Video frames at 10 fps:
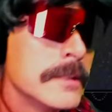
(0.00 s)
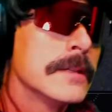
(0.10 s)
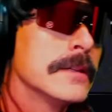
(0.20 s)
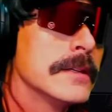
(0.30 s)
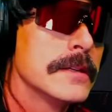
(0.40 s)

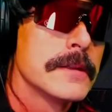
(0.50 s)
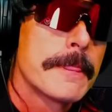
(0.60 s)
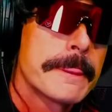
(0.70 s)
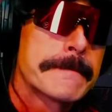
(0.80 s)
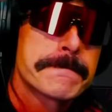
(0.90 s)

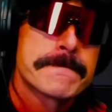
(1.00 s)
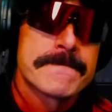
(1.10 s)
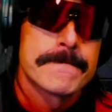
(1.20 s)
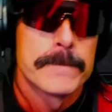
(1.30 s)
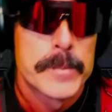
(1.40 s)

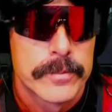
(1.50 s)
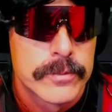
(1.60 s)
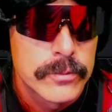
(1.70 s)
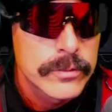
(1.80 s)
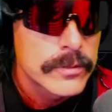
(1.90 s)

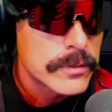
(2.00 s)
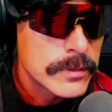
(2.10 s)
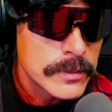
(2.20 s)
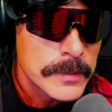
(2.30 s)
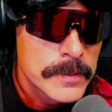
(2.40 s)

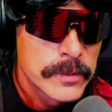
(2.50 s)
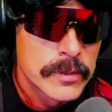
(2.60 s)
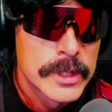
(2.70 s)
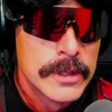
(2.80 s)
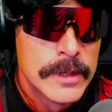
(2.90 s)
Nothing is said.